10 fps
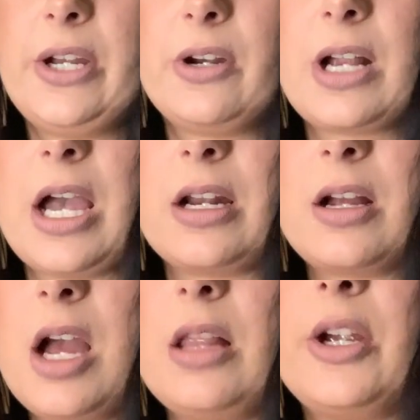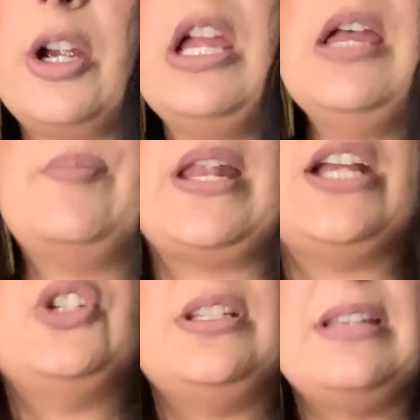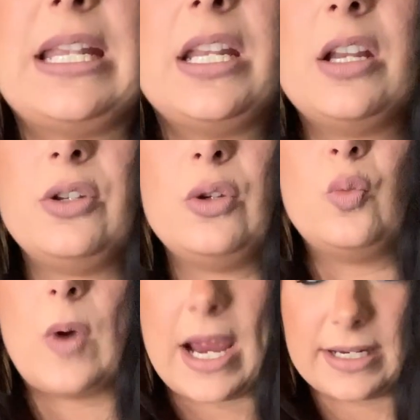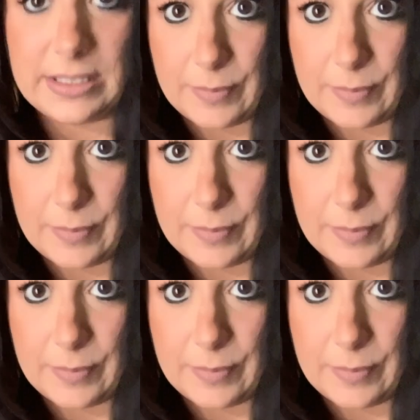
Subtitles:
terracotta color, but I just needed a new wax